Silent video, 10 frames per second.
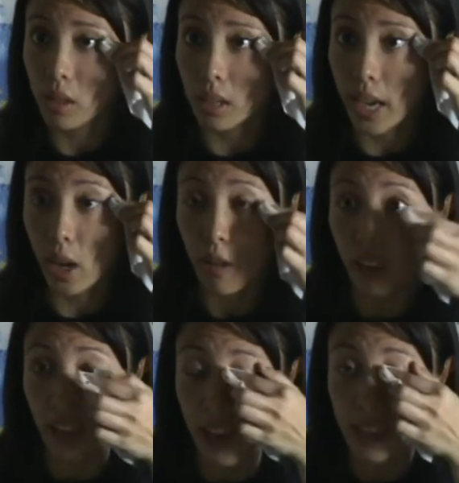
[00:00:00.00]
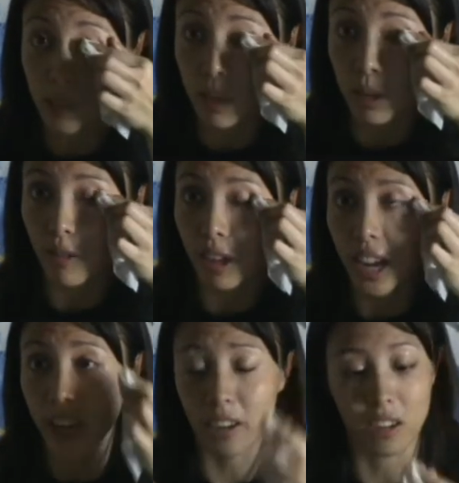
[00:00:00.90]
to take off the last bit of the
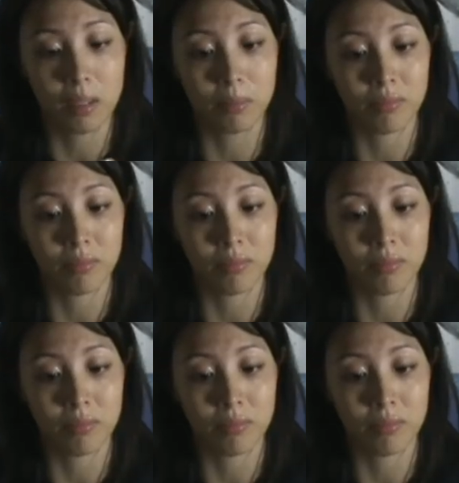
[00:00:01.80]
liner.